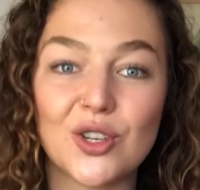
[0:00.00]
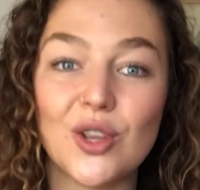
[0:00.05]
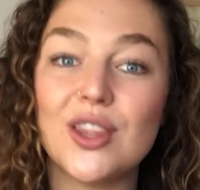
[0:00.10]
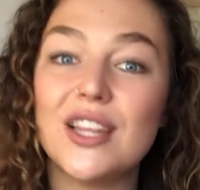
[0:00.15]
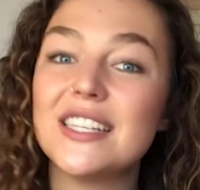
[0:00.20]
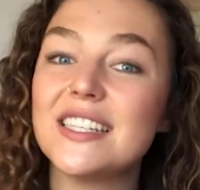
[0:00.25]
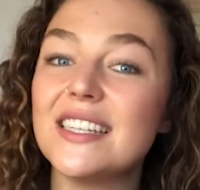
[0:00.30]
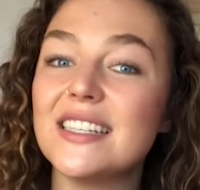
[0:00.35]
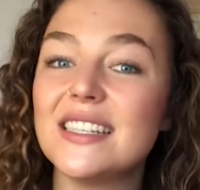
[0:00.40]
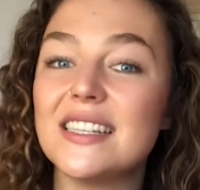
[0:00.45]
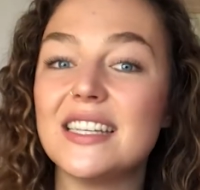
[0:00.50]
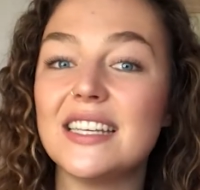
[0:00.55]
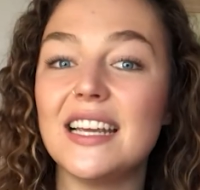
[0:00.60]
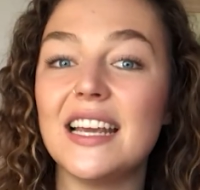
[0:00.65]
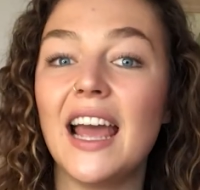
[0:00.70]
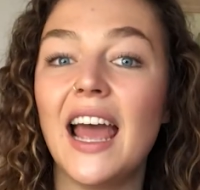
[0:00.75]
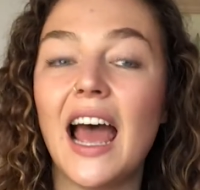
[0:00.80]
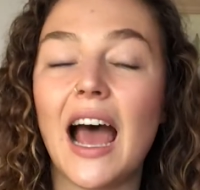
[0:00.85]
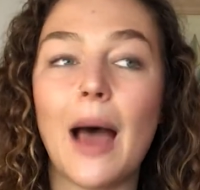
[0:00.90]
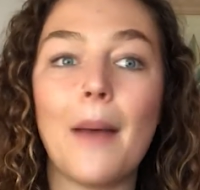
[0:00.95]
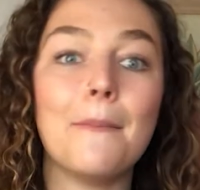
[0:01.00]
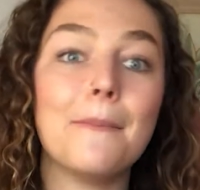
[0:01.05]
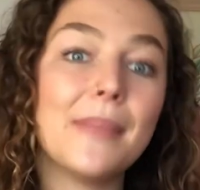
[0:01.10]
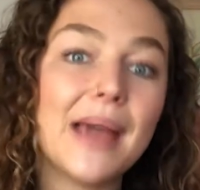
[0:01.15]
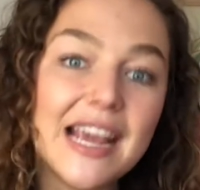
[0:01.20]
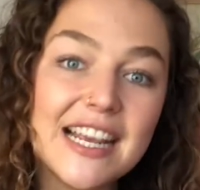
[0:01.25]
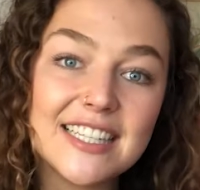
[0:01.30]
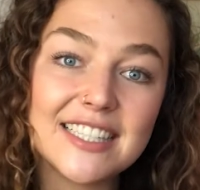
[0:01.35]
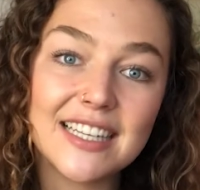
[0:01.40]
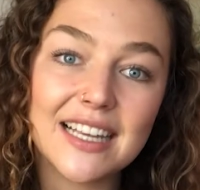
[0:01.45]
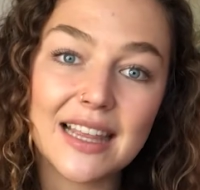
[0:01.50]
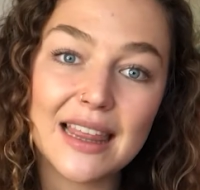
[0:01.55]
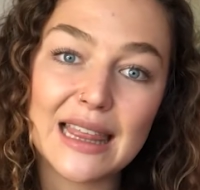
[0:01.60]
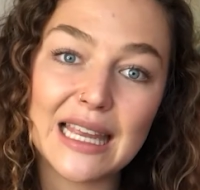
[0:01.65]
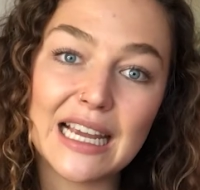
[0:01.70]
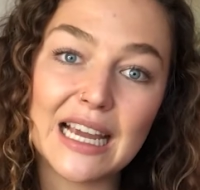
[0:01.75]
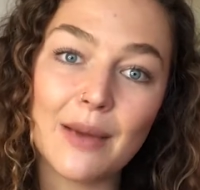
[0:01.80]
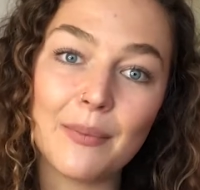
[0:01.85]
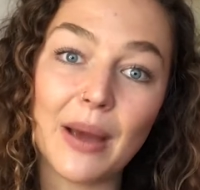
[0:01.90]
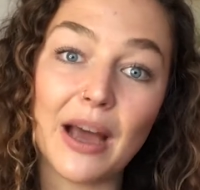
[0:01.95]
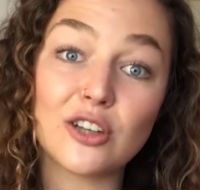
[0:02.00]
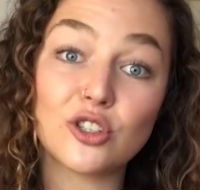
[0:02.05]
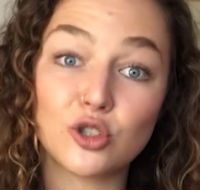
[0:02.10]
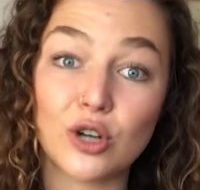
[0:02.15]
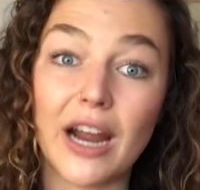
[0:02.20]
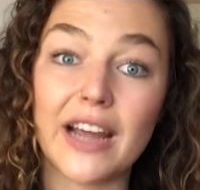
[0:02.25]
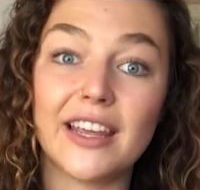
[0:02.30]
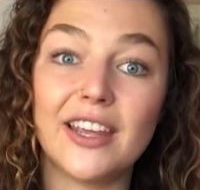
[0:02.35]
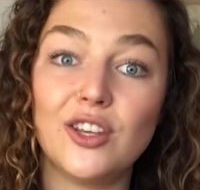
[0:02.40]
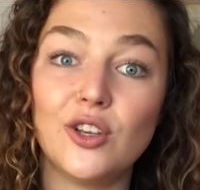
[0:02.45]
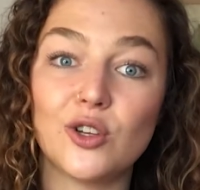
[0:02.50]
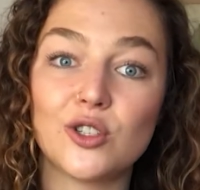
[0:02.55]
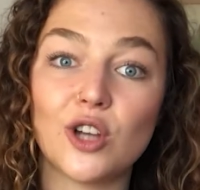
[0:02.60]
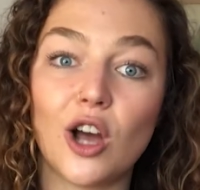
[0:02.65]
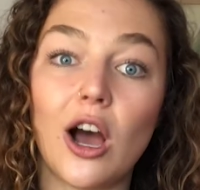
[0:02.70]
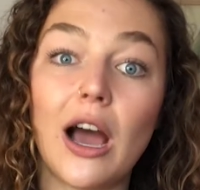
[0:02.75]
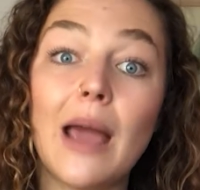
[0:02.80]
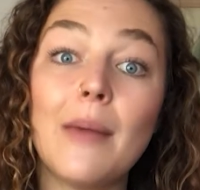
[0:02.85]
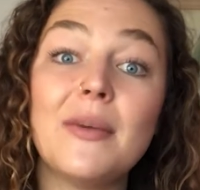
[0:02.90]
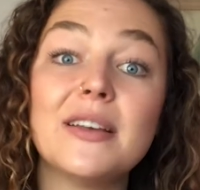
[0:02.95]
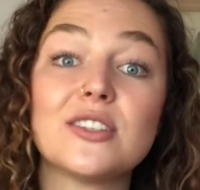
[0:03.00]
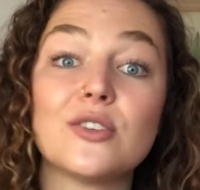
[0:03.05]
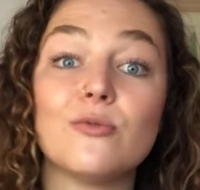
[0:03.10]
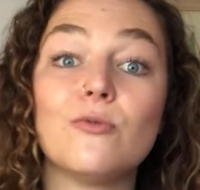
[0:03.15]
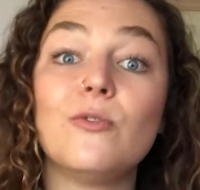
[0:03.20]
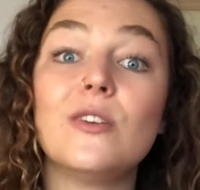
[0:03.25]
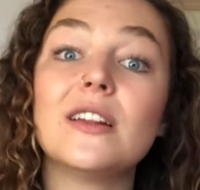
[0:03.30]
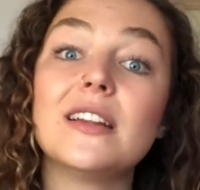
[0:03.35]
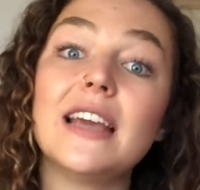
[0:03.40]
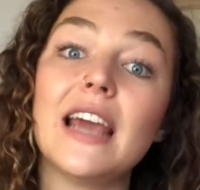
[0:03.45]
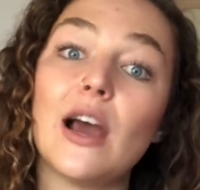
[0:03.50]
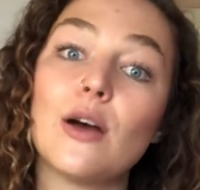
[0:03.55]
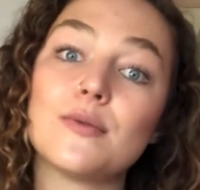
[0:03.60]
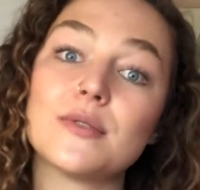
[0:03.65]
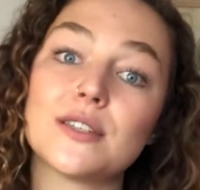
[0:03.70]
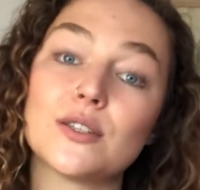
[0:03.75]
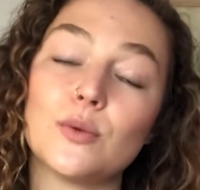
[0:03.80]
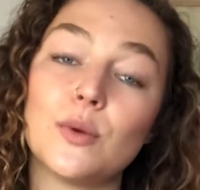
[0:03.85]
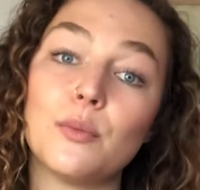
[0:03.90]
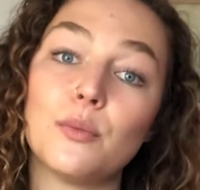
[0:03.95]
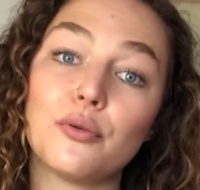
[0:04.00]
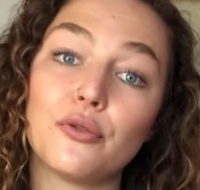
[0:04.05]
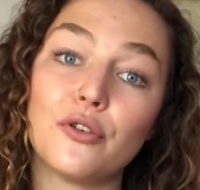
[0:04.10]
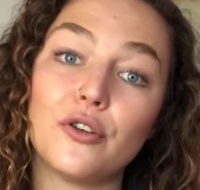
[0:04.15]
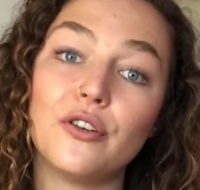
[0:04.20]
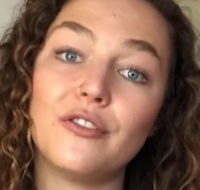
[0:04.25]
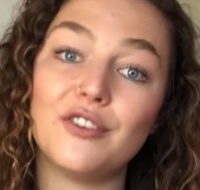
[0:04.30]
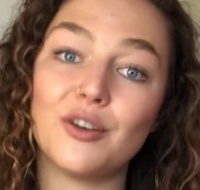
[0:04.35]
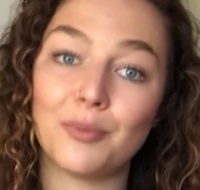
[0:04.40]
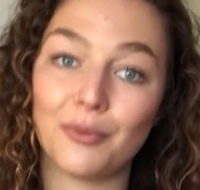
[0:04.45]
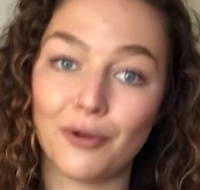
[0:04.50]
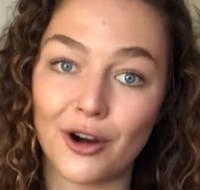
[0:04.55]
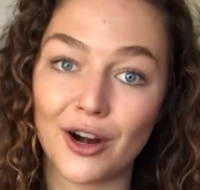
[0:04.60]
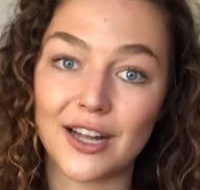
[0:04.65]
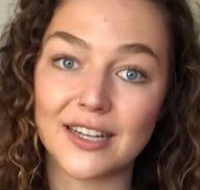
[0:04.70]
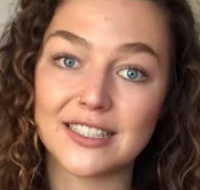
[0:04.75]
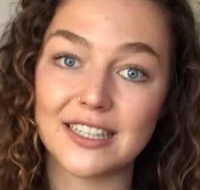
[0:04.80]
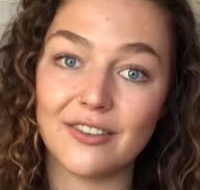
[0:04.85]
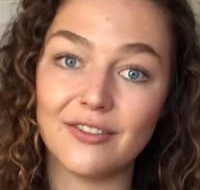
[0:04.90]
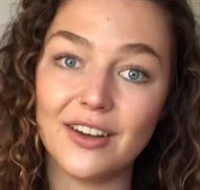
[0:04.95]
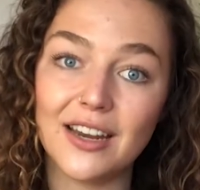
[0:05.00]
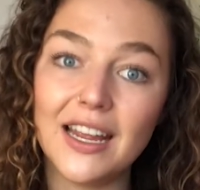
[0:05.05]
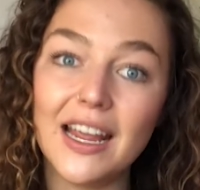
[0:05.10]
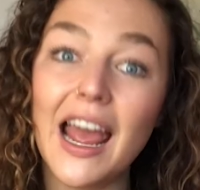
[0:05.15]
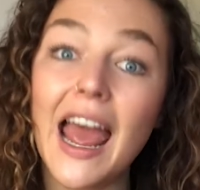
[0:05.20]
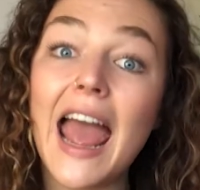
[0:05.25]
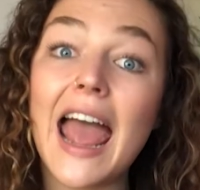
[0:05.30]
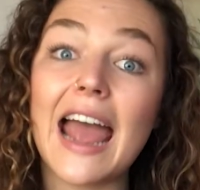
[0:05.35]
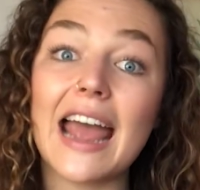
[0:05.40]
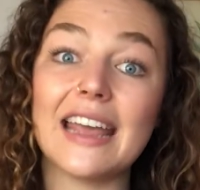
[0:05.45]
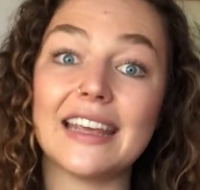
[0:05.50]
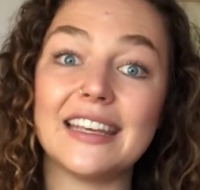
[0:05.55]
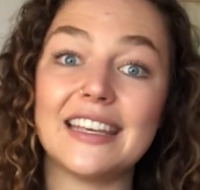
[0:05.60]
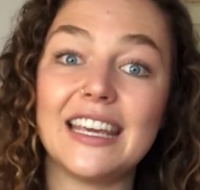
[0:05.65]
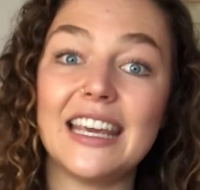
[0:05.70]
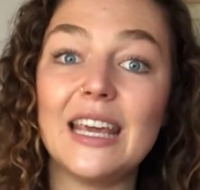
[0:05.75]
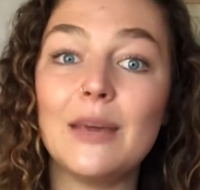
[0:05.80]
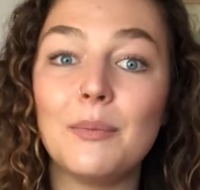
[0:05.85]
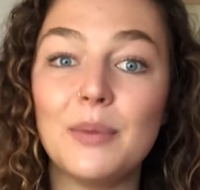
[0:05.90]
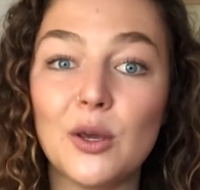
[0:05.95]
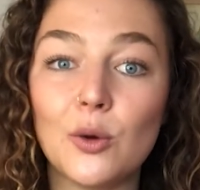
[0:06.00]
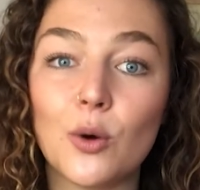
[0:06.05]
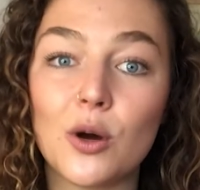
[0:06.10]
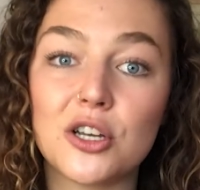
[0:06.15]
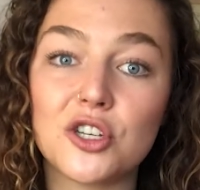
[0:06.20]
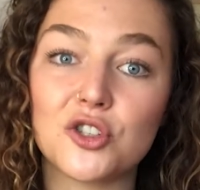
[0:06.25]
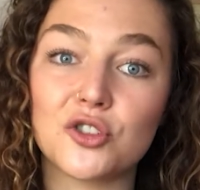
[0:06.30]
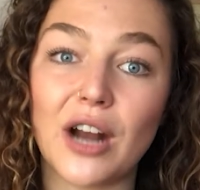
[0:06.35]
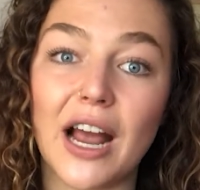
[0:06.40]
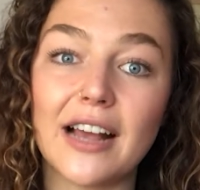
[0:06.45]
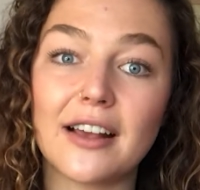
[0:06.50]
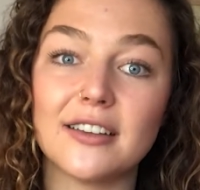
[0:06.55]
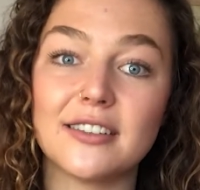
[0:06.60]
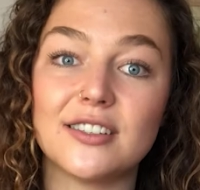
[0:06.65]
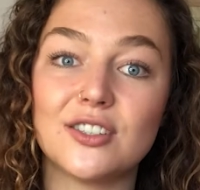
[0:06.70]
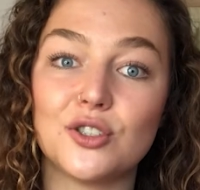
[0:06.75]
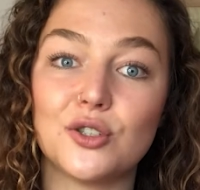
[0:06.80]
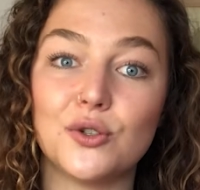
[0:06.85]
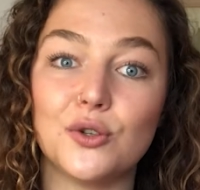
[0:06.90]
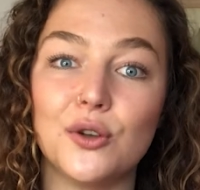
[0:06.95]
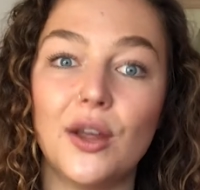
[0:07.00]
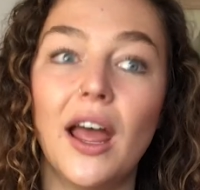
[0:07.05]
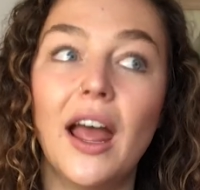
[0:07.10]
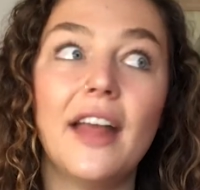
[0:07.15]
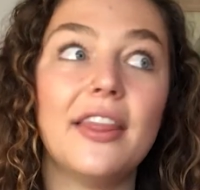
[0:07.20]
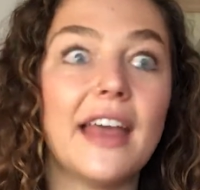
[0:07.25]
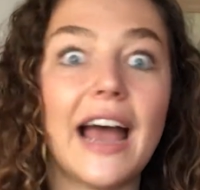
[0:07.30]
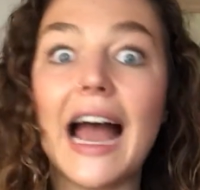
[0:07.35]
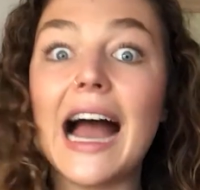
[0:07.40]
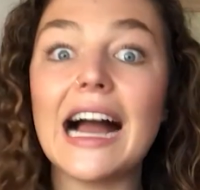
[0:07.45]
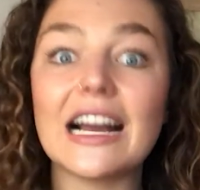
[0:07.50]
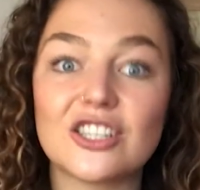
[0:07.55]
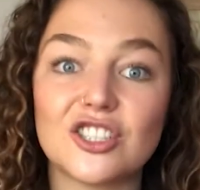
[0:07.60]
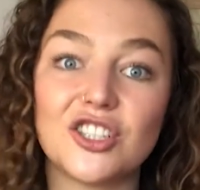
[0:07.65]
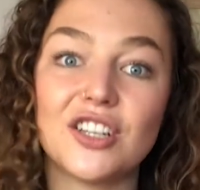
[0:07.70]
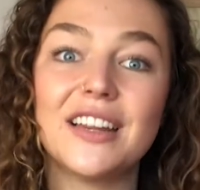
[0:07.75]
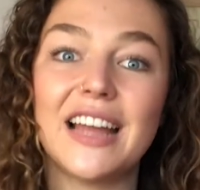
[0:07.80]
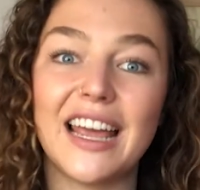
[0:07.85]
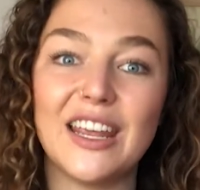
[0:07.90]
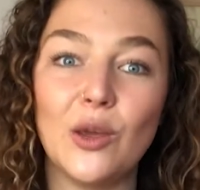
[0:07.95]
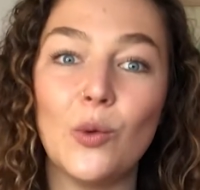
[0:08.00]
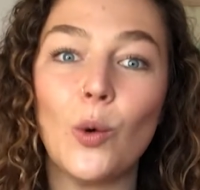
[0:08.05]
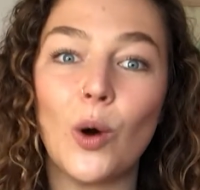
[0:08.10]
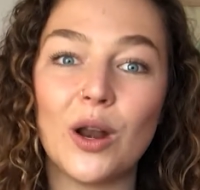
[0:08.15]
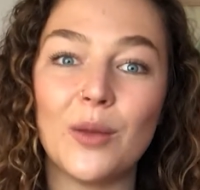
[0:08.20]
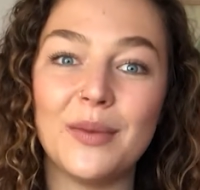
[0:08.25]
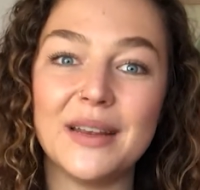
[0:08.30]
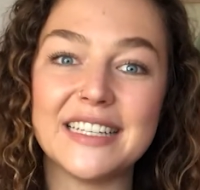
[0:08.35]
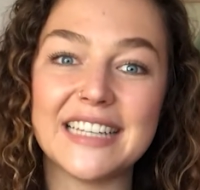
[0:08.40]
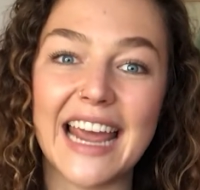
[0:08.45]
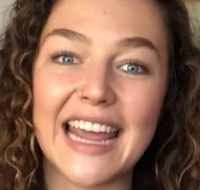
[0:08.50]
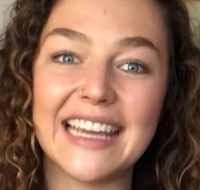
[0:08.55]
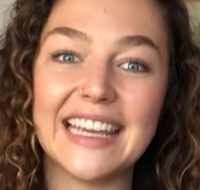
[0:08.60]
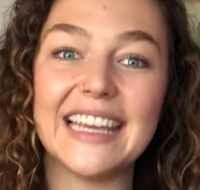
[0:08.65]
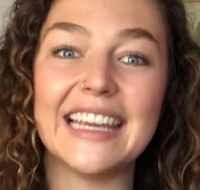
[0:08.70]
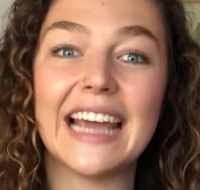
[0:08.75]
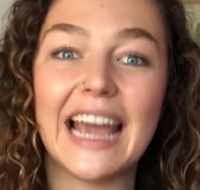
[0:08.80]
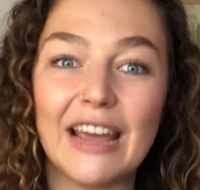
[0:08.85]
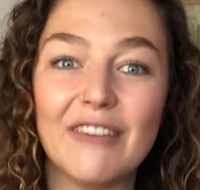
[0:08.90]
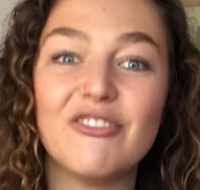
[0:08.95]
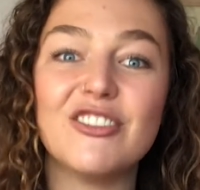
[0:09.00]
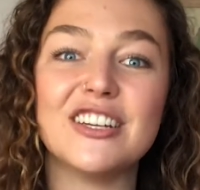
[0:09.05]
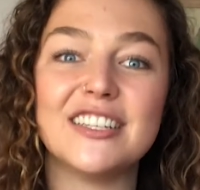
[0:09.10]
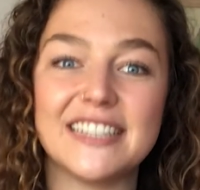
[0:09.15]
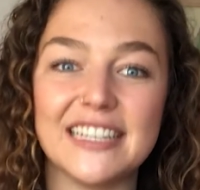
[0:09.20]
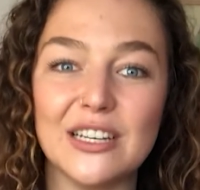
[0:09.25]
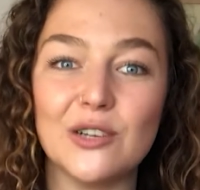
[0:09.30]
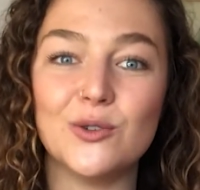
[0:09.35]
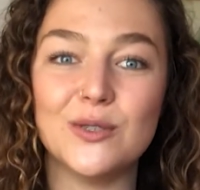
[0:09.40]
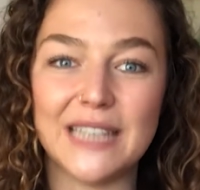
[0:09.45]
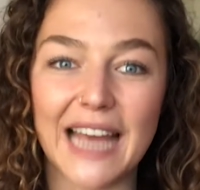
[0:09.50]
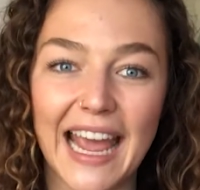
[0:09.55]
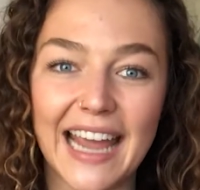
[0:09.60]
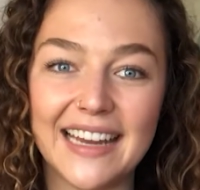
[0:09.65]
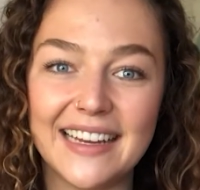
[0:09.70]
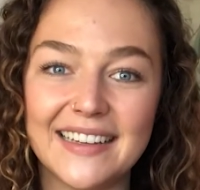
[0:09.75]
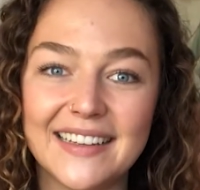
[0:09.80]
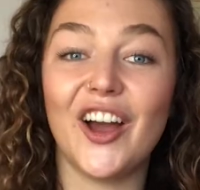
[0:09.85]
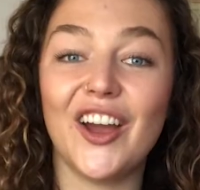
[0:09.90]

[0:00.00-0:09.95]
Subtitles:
So this is the amazing thing about tracking your time, is it really helps to improve your productivity and keep you on track as to the action that you want to be taking every single day.